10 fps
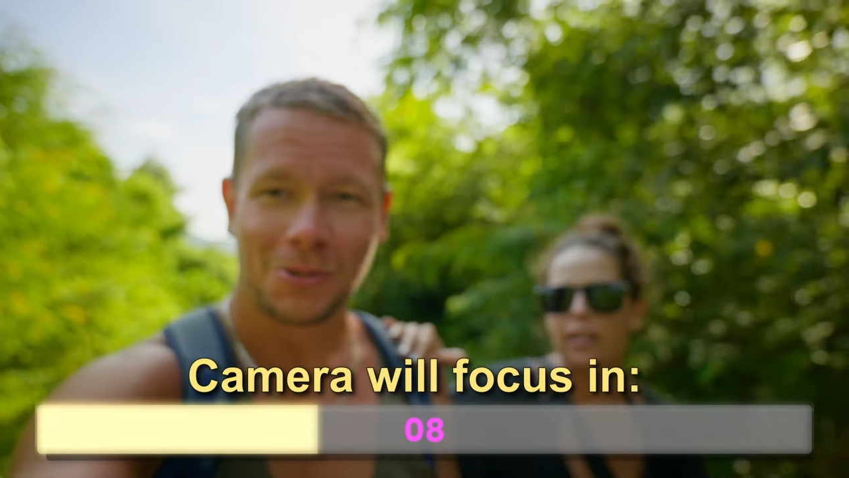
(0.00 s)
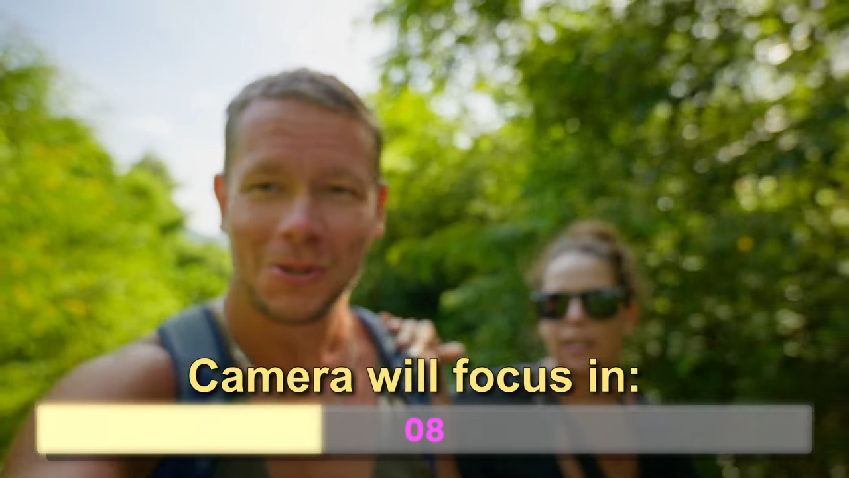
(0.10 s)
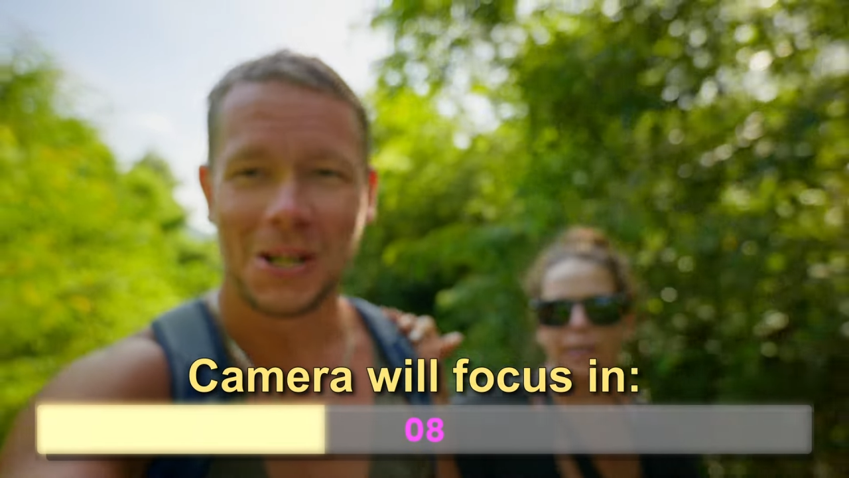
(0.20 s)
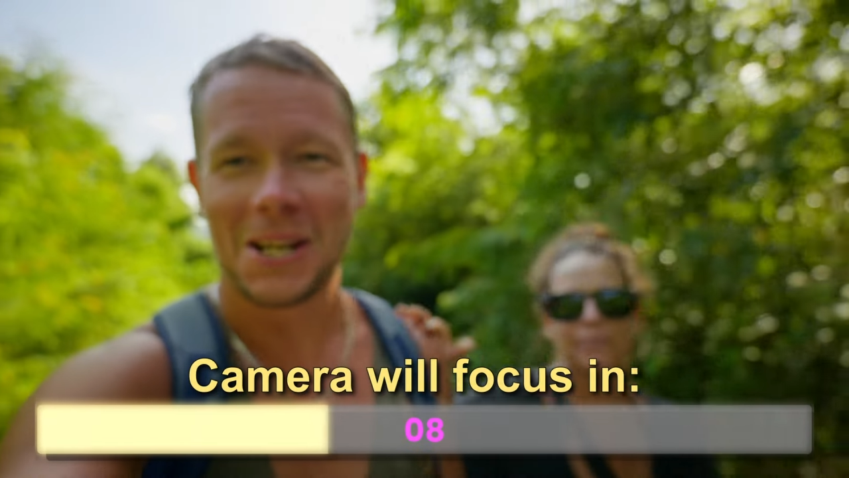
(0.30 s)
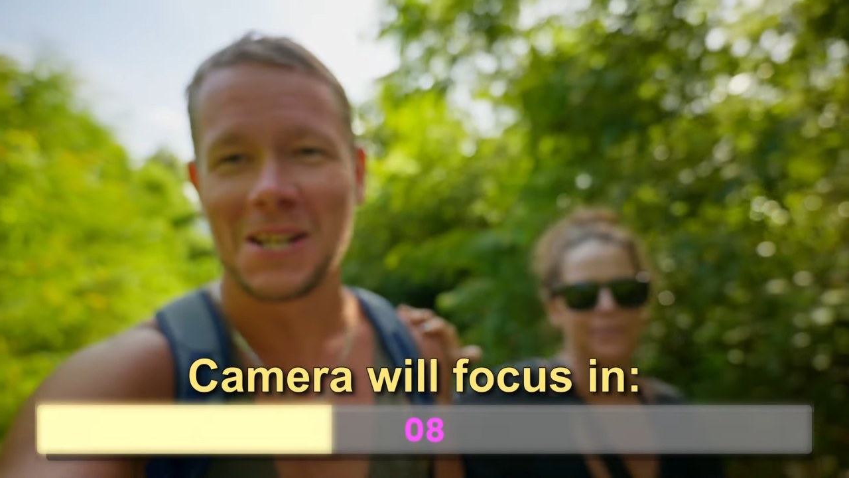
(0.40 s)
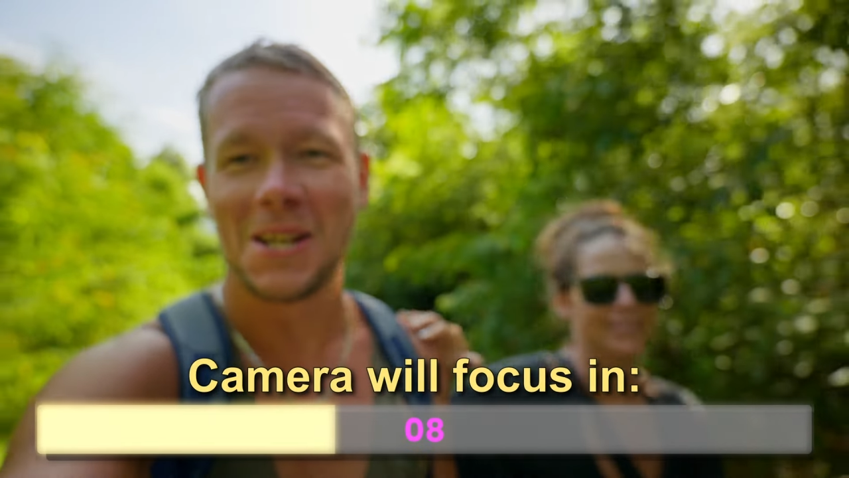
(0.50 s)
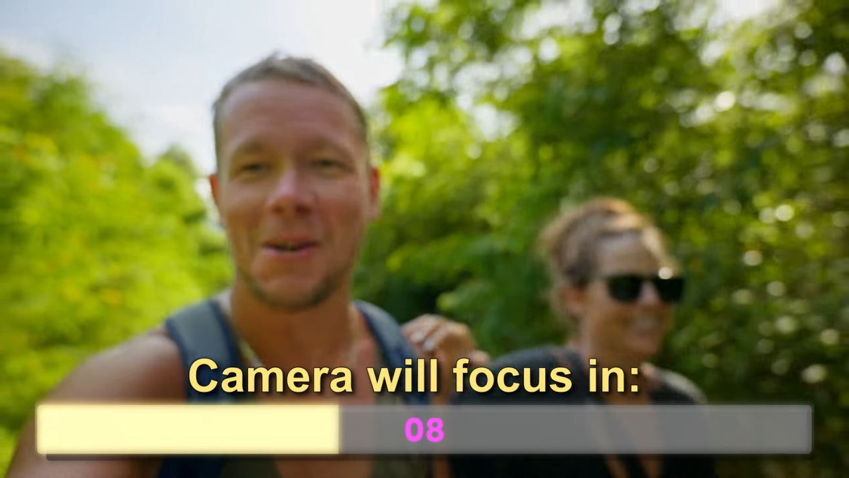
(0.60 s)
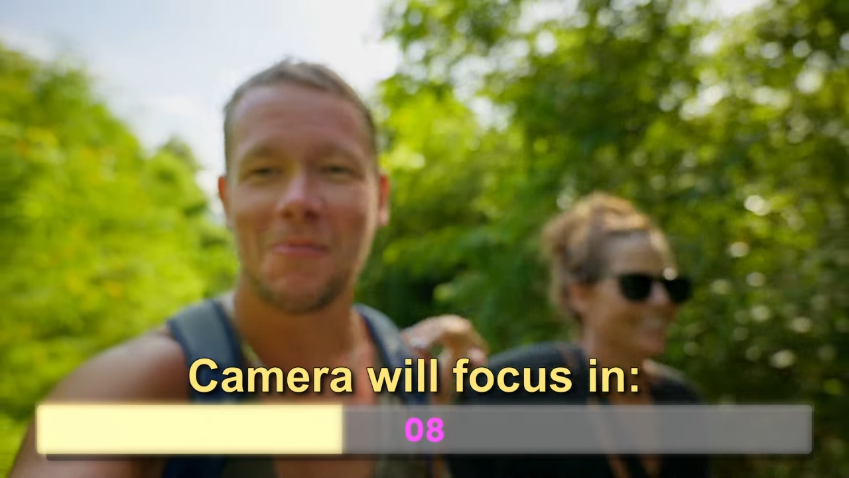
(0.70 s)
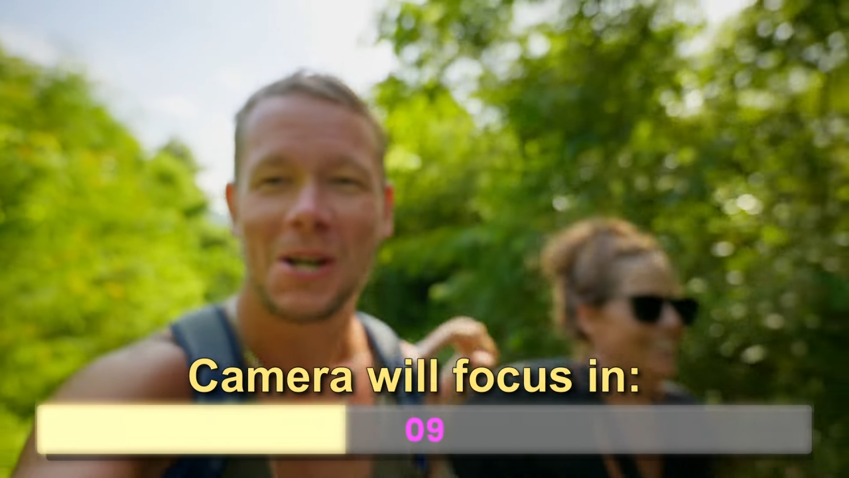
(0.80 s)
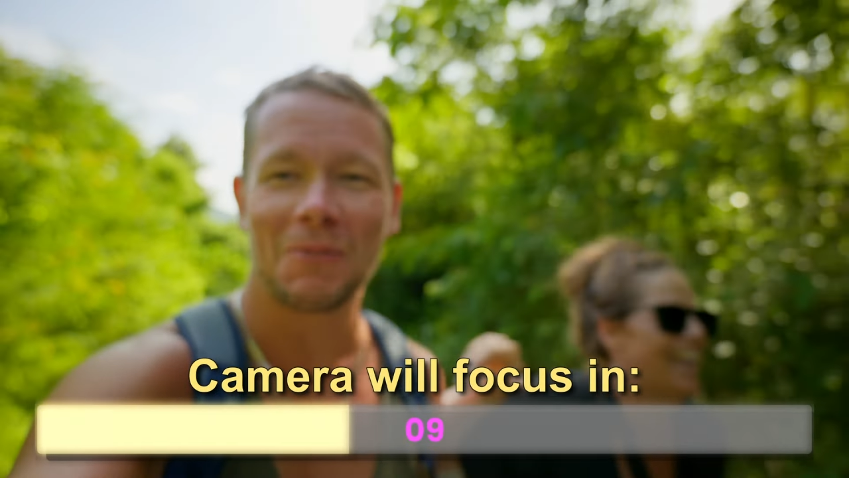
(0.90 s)
To
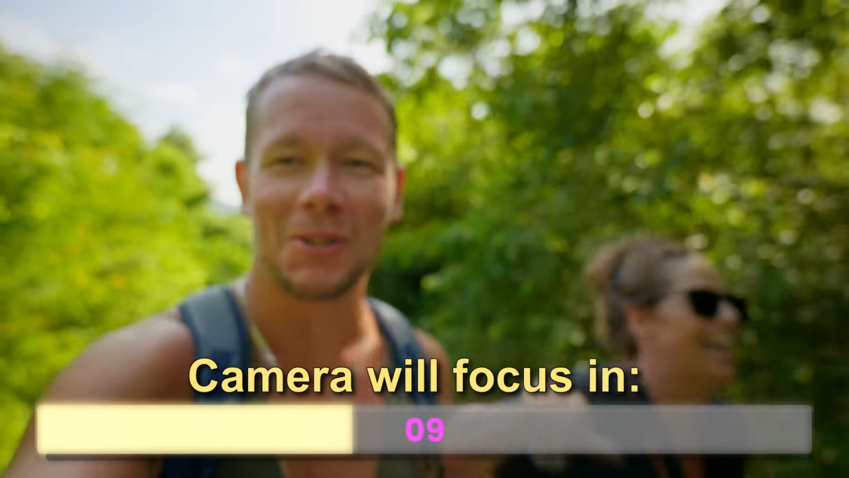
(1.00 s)
Namuang